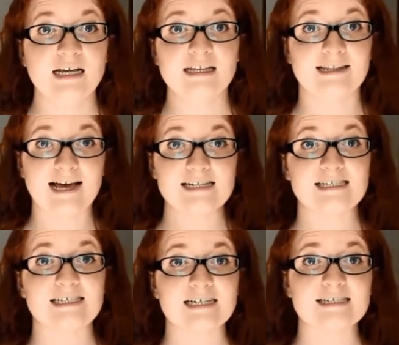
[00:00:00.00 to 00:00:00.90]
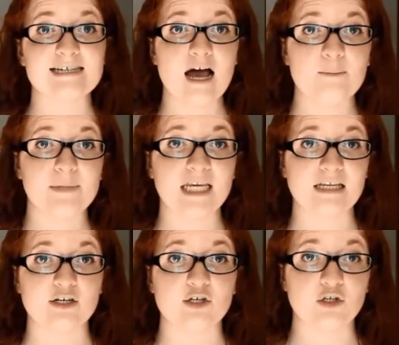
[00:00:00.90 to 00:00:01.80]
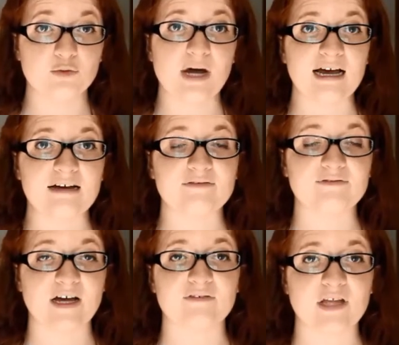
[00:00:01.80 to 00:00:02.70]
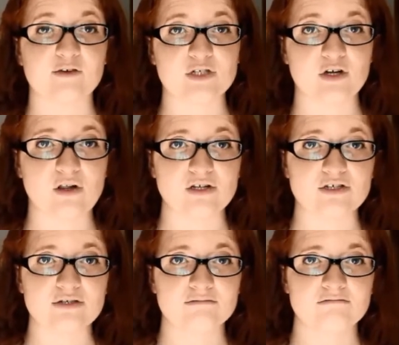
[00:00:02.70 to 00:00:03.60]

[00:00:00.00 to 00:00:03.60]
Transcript: that does not mean you have $5,000.